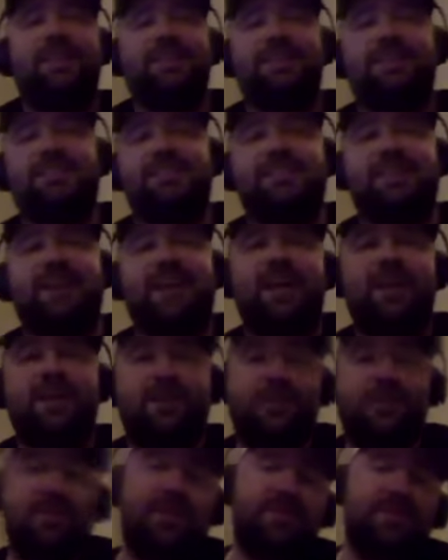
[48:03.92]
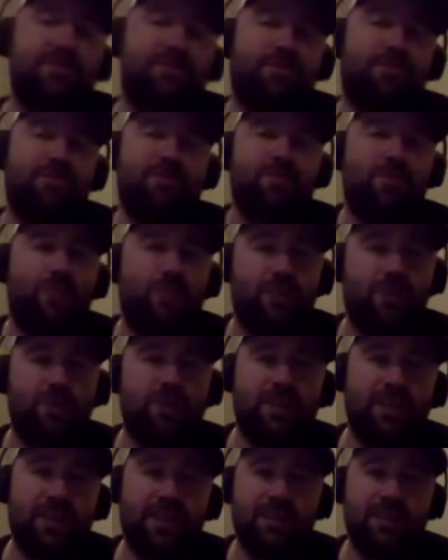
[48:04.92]
desire as
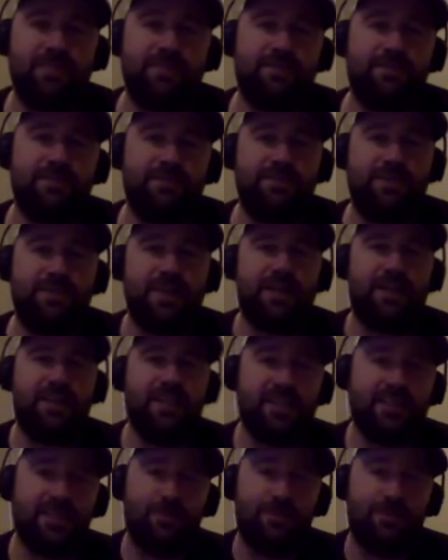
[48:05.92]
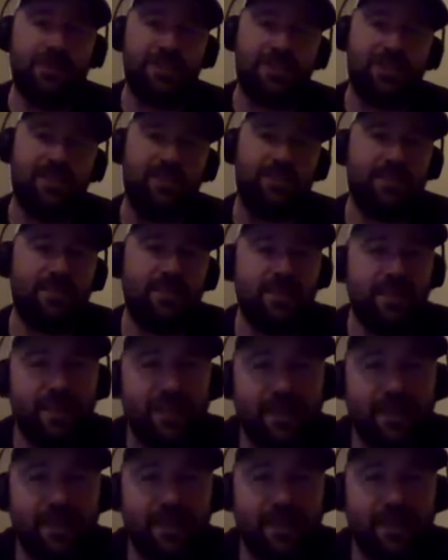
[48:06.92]
before. He reached the